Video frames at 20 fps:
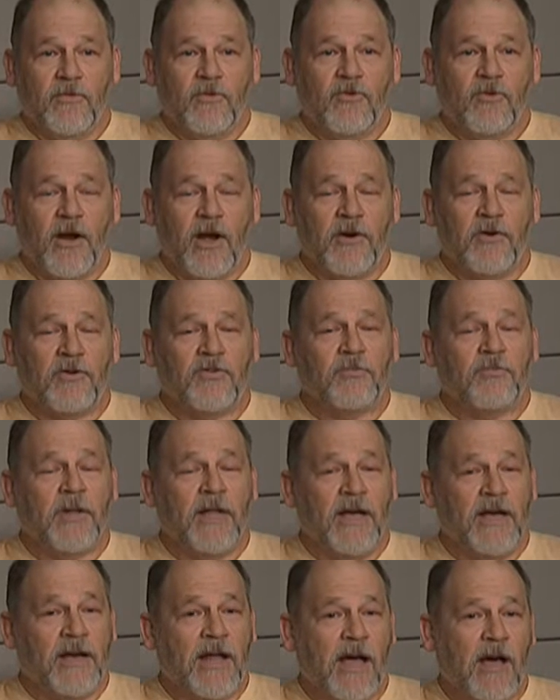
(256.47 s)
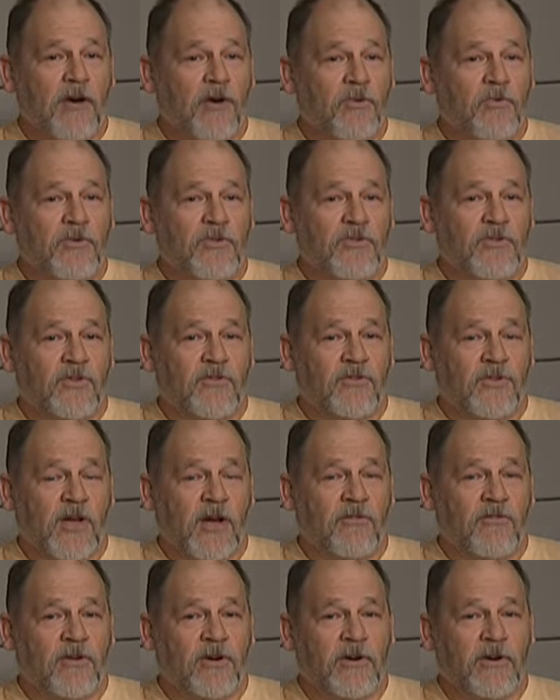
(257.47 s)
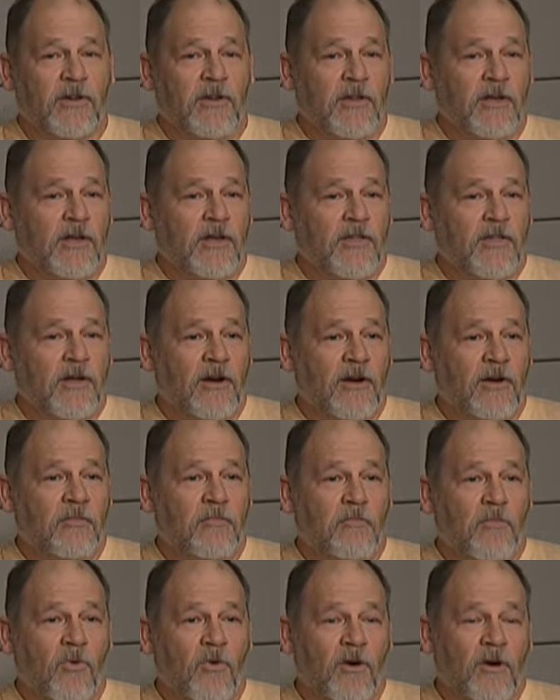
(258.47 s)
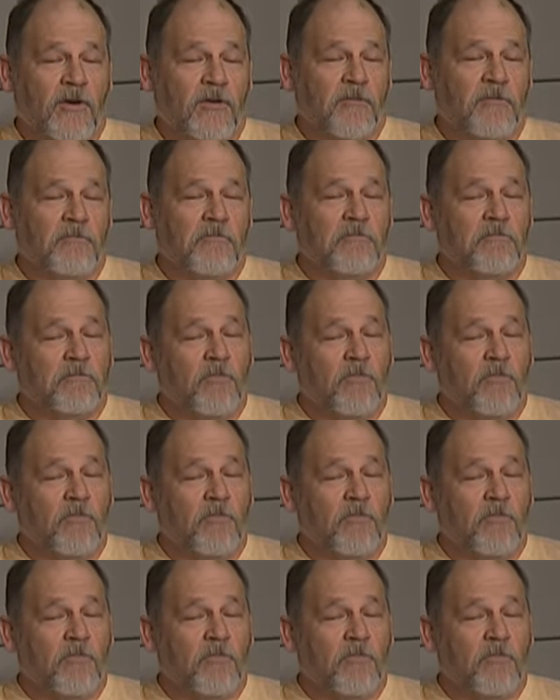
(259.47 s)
try to explain how it was discovered they're more,